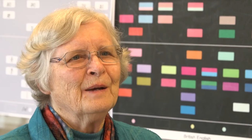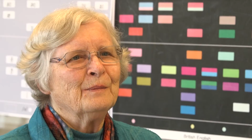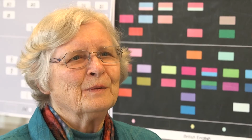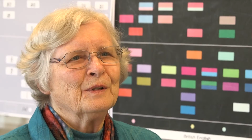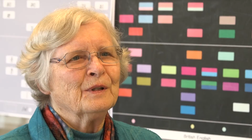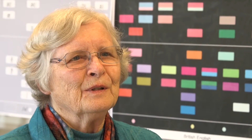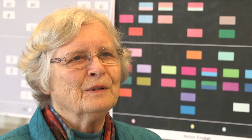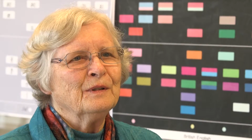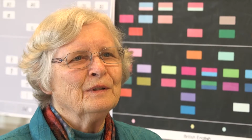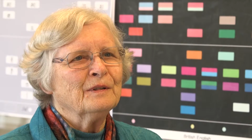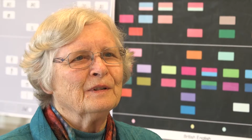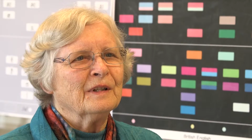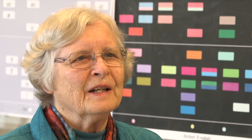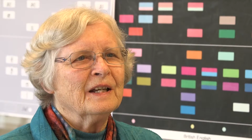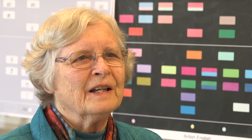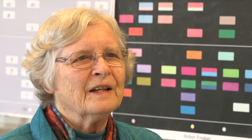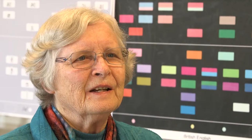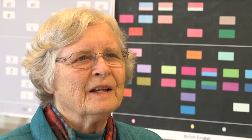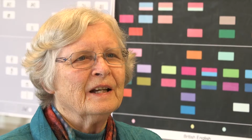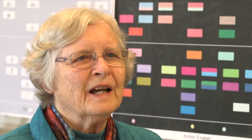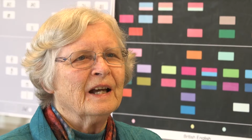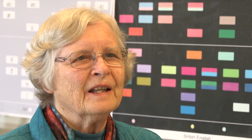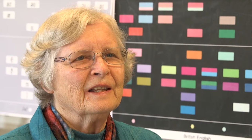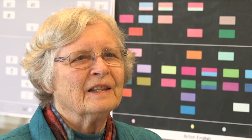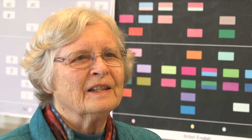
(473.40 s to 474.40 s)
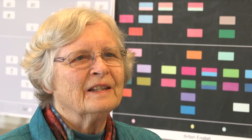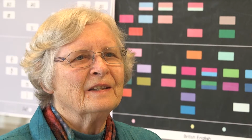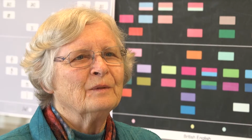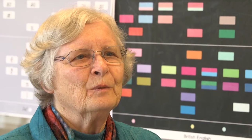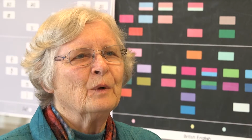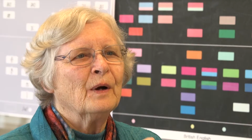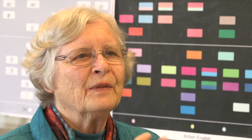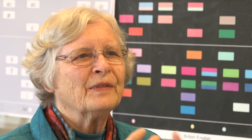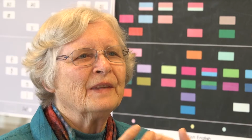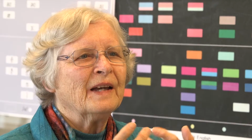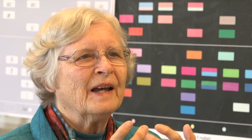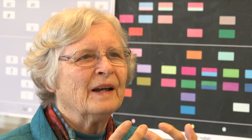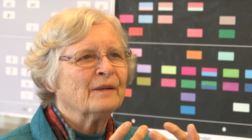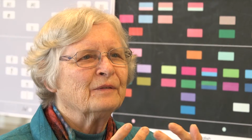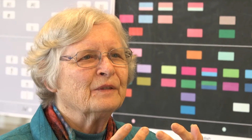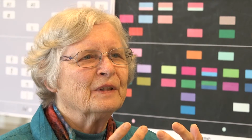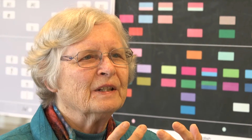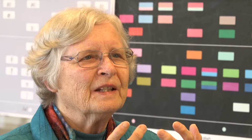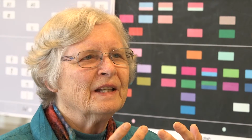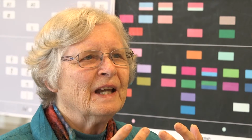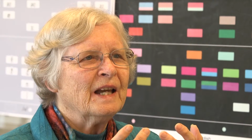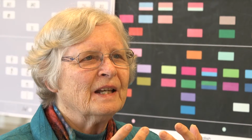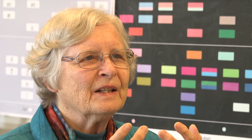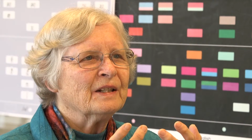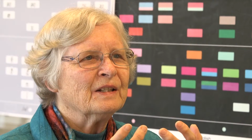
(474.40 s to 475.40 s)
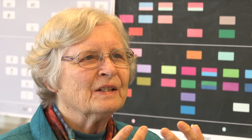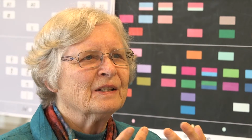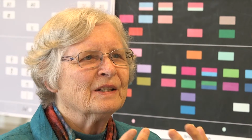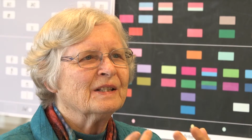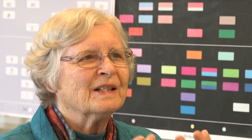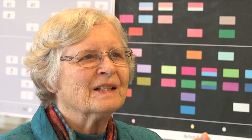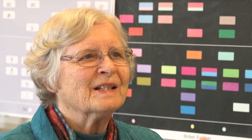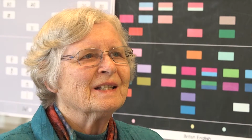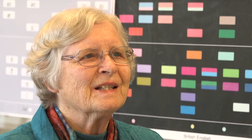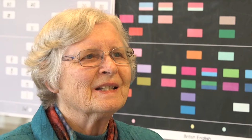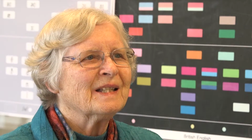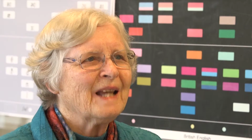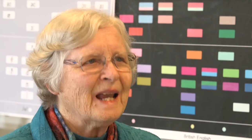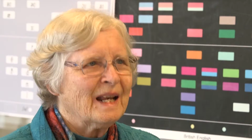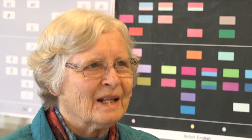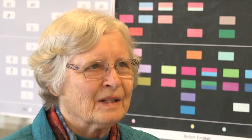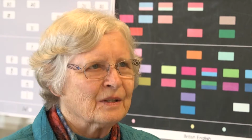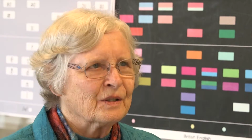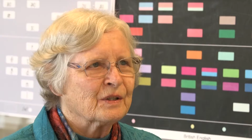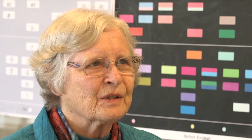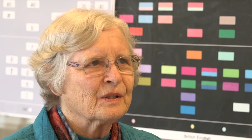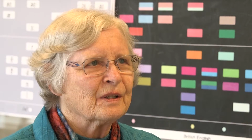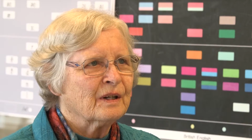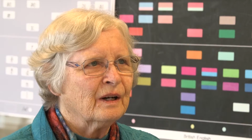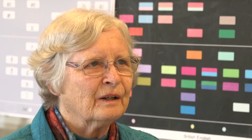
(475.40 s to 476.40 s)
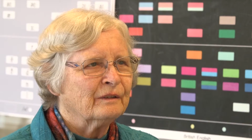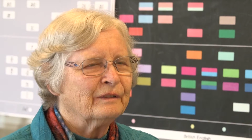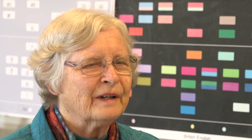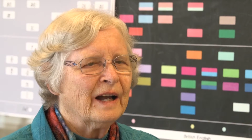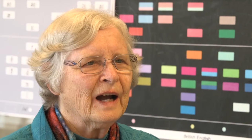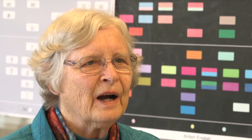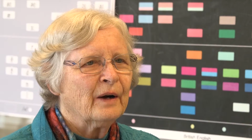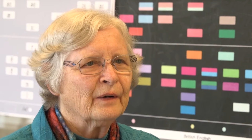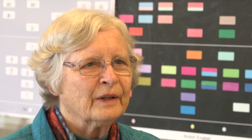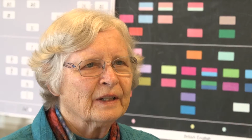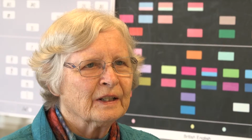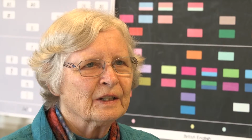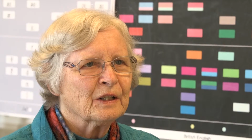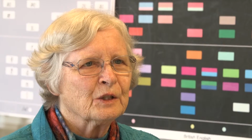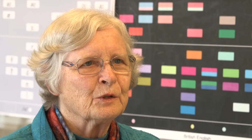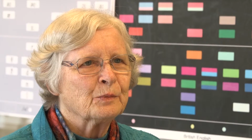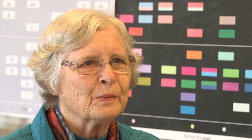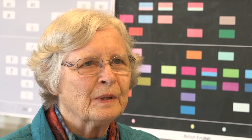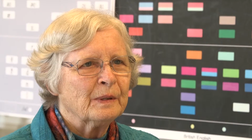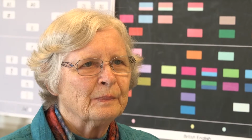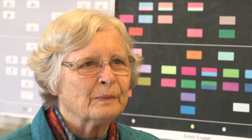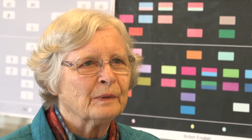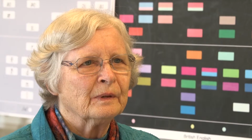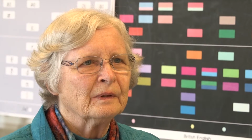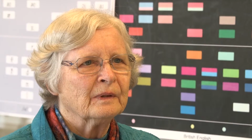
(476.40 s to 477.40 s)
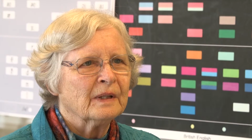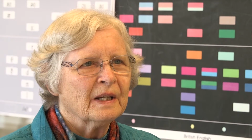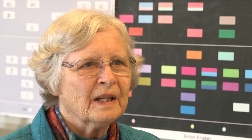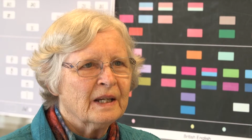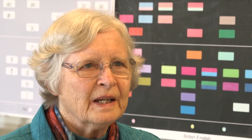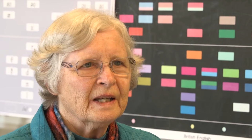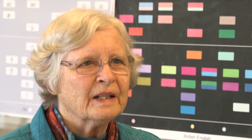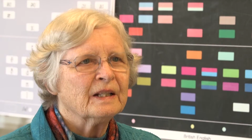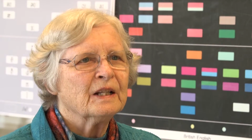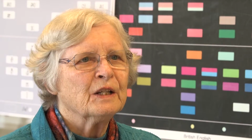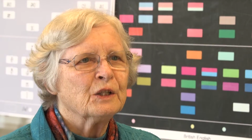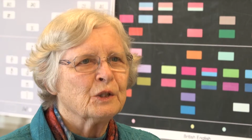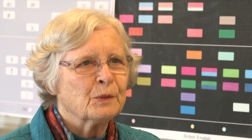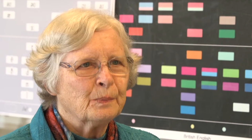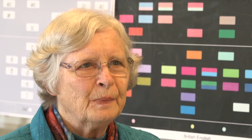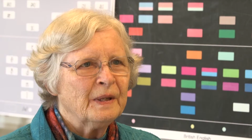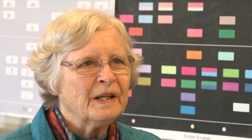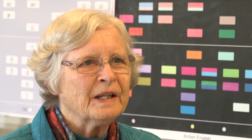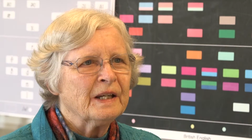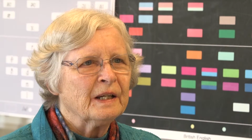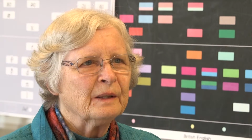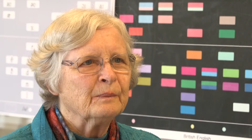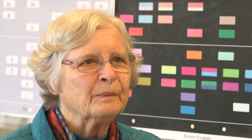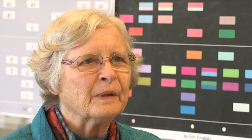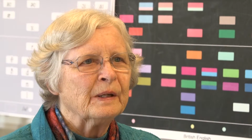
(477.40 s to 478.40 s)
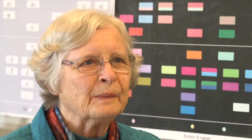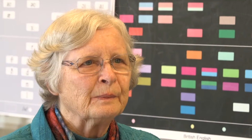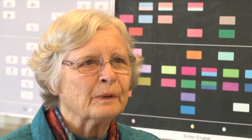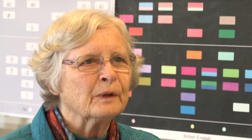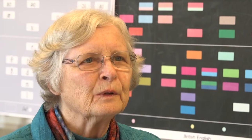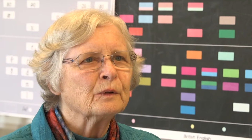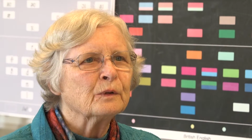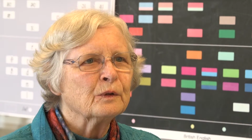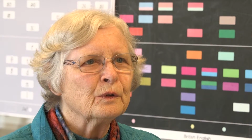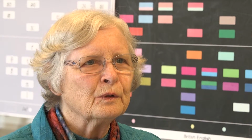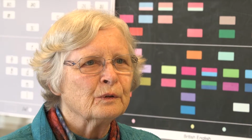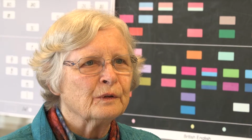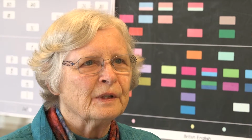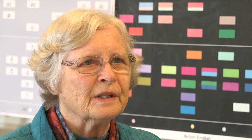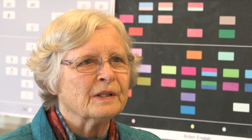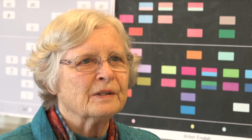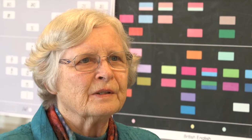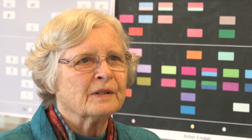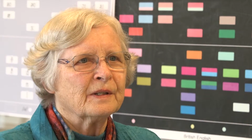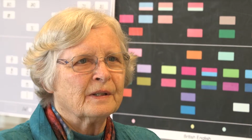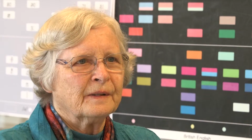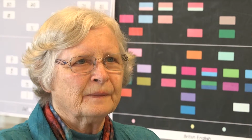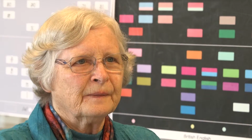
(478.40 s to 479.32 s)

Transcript: absolutely. And what they have to get is the sense of how English-speaking people do this.